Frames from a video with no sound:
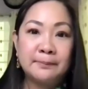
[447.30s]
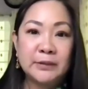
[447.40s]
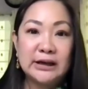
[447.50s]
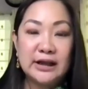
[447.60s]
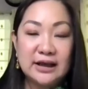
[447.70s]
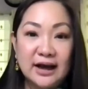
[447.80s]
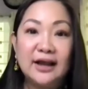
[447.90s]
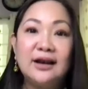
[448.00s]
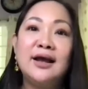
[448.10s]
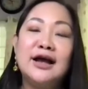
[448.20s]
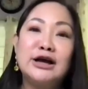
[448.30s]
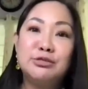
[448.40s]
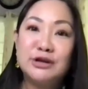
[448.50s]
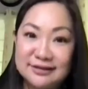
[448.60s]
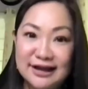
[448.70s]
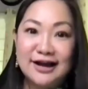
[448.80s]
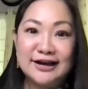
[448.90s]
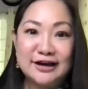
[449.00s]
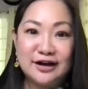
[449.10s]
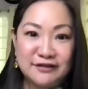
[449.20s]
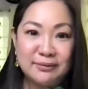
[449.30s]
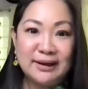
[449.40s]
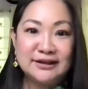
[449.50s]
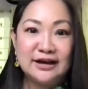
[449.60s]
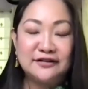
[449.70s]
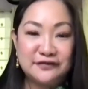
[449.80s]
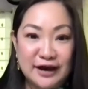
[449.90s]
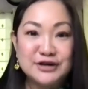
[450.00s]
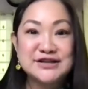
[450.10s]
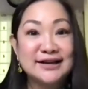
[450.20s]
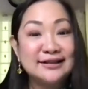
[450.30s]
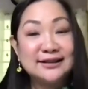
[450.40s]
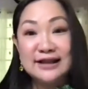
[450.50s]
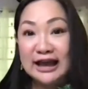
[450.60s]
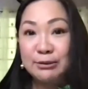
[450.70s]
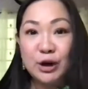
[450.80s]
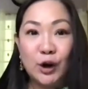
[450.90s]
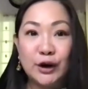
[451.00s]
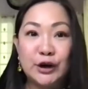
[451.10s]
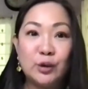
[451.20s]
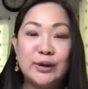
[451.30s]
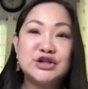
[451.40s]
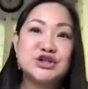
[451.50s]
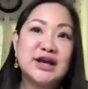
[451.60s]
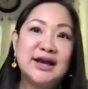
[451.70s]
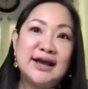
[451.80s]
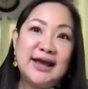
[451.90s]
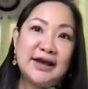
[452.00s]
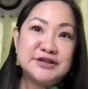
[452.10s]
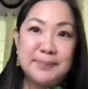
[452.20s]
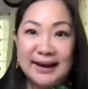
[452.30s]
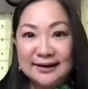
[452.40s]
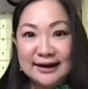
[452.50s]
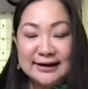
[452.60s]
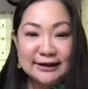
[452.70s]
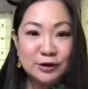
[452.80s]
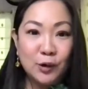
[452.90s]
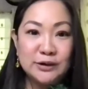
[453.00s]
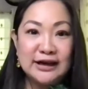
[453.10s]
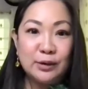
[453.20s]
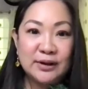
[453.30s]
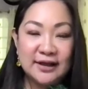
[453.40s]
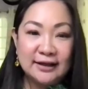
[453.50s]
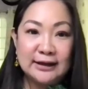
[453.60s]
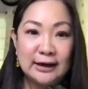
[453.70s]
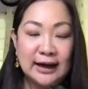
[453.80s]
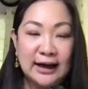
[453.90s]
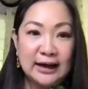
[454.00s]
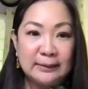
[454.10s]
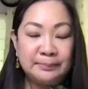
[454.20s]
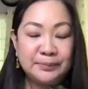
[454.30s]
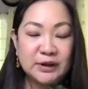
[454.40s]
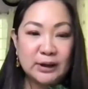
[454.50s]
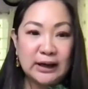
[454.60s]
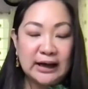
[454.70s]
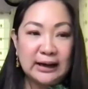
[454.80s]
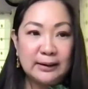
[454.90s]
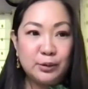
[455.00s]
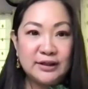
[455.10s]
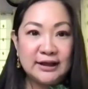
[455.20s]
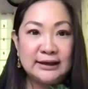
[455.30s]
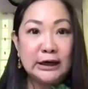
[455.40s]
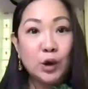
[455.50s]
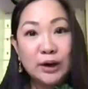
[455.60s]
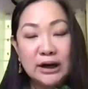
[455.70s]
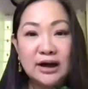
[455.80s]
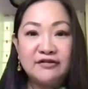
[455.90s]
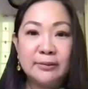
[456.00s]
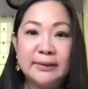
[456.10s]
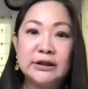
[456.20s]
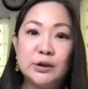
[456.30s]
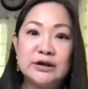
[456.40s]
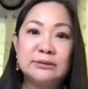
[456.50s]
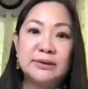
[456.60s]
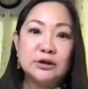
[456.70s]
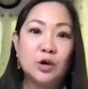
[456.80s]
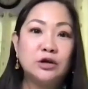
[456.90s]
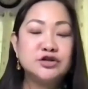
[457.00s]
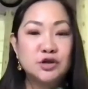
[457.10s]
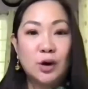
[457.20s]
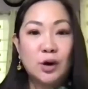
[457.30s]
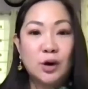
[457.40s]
legal, political, and governmental affairs at the time, Your Honor, which expanded not only within the local government unit, but also